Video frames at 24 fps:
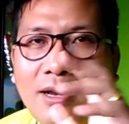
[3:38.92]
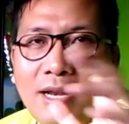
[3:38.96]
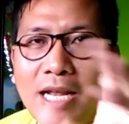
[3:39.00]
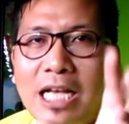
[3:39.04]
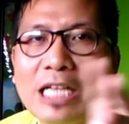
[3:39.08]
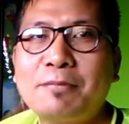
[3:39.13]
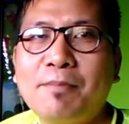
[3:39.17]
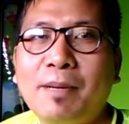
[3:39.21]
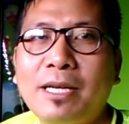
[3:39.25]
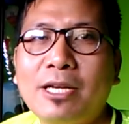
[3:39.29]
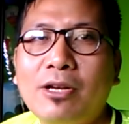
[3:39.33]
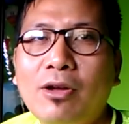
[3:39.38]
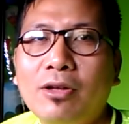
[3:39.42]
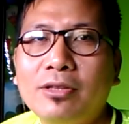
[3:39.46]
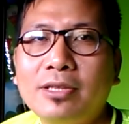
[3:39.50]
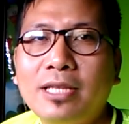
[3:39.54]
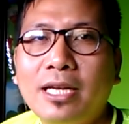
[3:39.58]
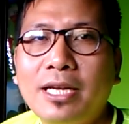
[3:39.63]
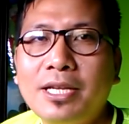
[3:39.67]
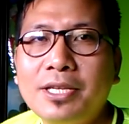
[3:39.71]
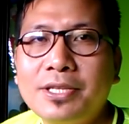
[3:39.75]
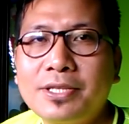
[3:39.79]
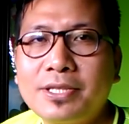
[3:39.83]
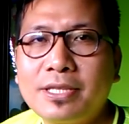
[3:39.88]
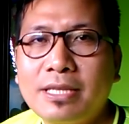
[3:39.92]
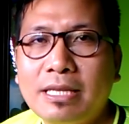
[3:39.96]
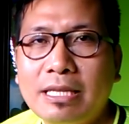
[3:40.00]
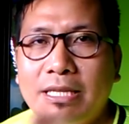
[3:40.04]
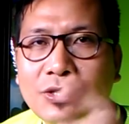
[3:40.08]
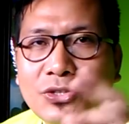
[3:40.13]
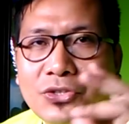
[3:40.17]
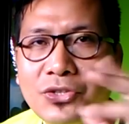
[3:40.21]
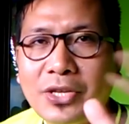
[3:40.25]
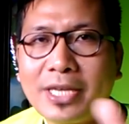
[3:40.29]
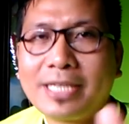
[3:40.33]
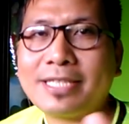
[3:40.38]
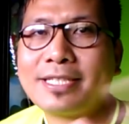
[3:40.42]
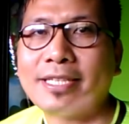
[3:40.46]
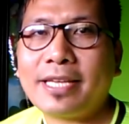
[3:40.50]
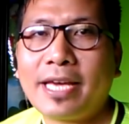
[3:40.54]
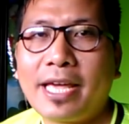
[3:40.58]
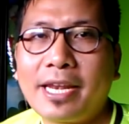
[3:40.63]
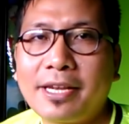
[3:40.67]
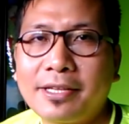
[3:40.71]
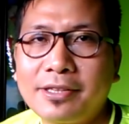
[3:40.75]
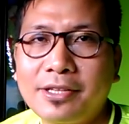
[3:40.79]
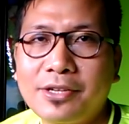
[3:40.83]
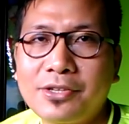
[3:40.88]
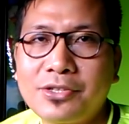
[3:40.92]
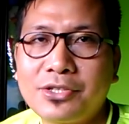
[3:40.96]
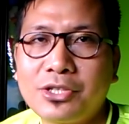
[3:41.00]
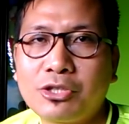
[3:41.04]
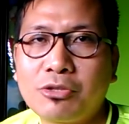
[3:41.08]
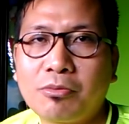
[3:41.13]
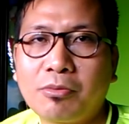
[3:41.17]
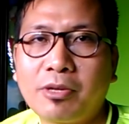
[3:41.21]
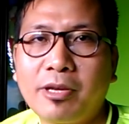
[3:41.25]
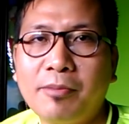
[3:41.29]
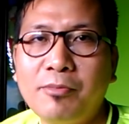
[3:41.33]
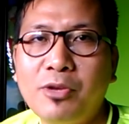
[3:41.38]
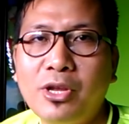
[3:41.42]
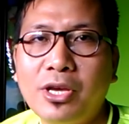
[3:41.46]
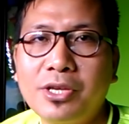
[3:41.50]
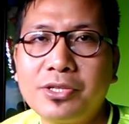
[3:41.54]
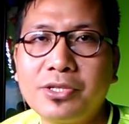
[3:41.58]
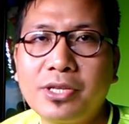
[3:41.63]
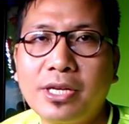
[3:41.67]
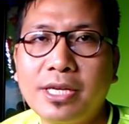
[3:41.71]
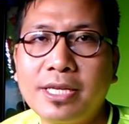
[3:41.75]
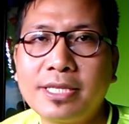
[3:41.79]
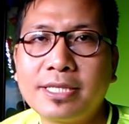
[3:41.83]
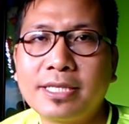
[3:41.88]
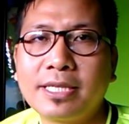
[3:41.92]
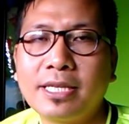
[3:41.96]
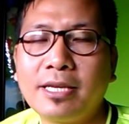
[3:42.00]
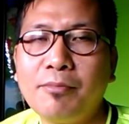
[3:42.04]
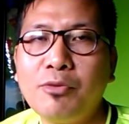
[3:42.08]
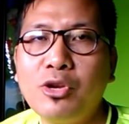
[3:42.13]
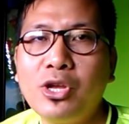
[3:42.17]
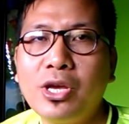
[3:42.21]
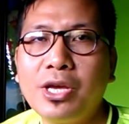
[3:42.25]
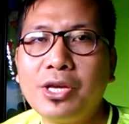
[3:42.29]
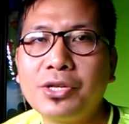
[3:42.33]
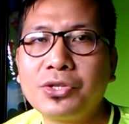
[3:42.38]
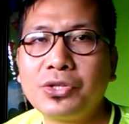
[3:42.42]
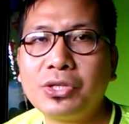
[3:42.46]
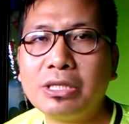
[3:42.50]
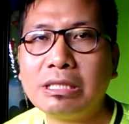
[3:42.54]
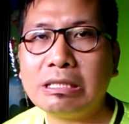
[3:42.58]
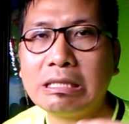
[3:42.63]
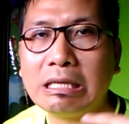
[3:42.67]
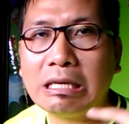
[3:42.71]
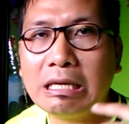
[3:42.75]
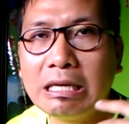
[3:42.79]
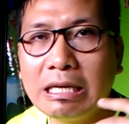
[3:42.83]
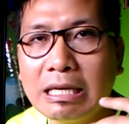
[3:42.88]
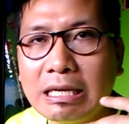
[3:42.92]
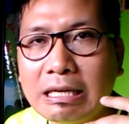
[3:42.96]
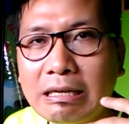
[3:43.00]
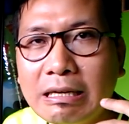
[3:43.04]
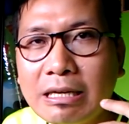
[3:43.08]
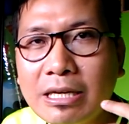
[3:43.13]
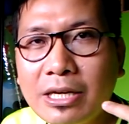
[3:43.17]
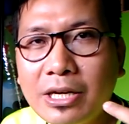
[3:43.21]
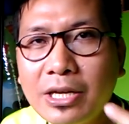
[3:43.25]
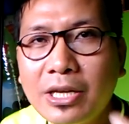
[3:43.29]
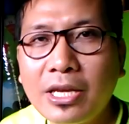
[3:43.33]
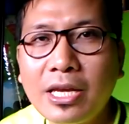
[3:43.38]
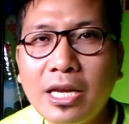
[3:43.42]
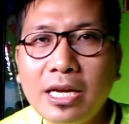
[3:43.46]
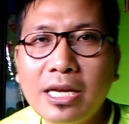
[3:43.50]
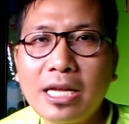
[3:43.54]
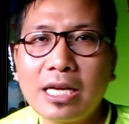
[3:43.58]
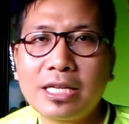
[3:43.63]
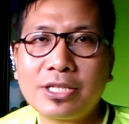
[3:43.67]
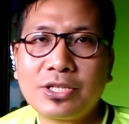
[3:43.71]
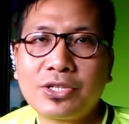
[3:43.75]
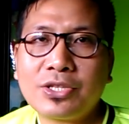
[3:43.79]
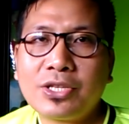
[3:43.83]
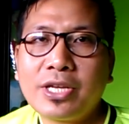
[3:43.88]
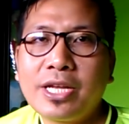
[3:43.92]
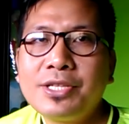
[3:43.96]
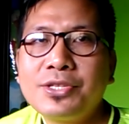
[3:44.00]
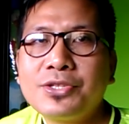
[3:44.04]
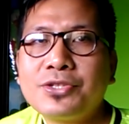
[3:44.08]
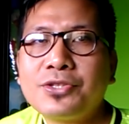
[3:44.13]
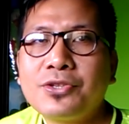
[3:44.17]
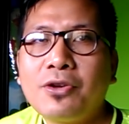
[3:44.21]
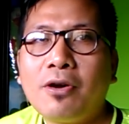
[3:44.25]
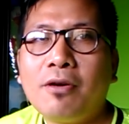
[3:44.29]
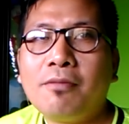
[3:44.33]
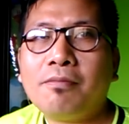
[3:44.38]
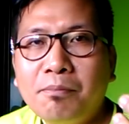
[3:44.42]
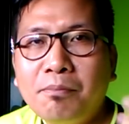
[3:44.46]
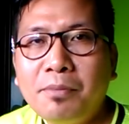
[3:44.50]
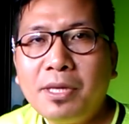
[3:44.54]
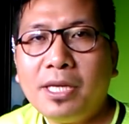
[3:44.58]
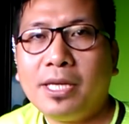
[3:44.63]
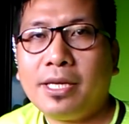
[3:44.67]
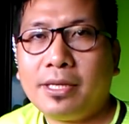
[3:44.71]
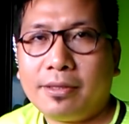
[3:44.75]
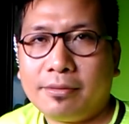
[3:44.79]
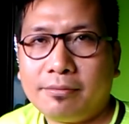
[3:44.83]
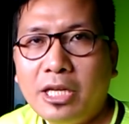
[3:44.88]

Last but not the least, 6 characteristics of communication is communication create a sense of meaning.